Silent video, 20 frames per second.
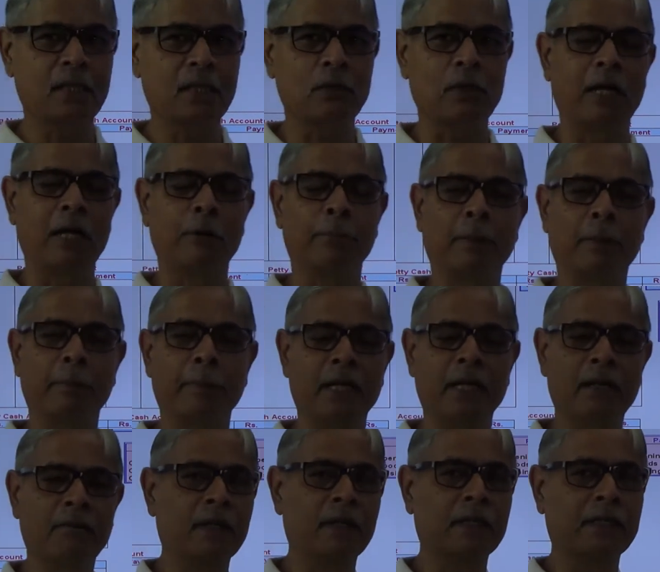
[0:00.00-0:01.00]
how I have prepared
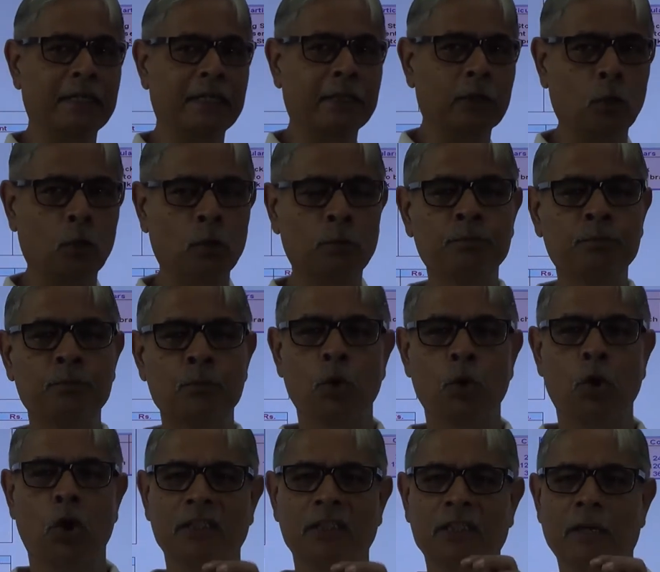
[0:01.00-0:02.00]
a working note.
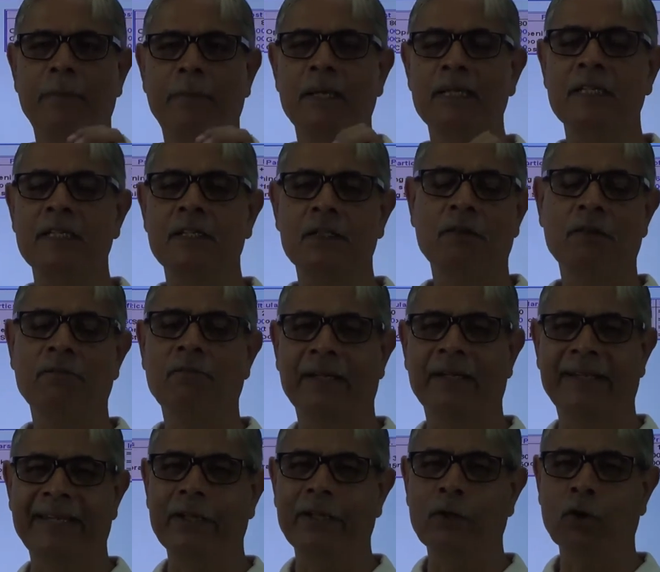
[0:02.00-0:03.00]
On the basis of
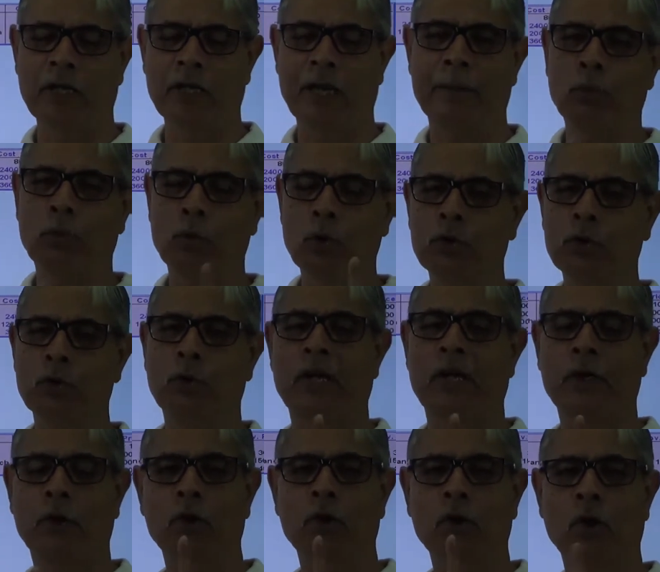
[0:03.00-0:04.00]
working note, I am going to
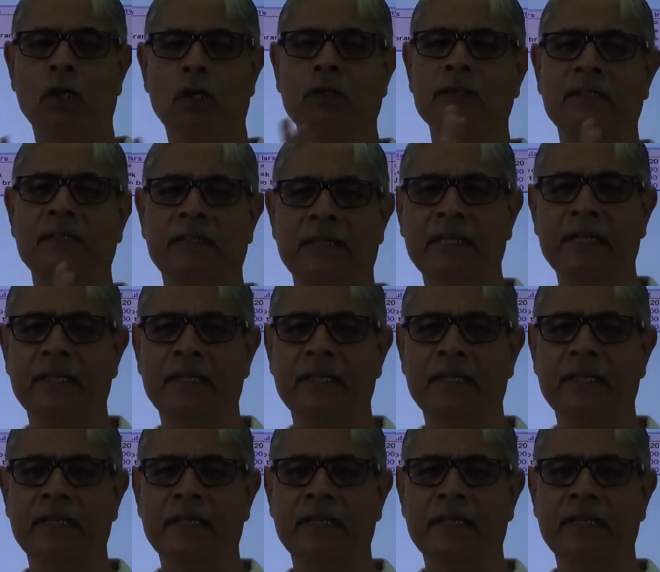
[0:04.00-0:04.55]
record all the three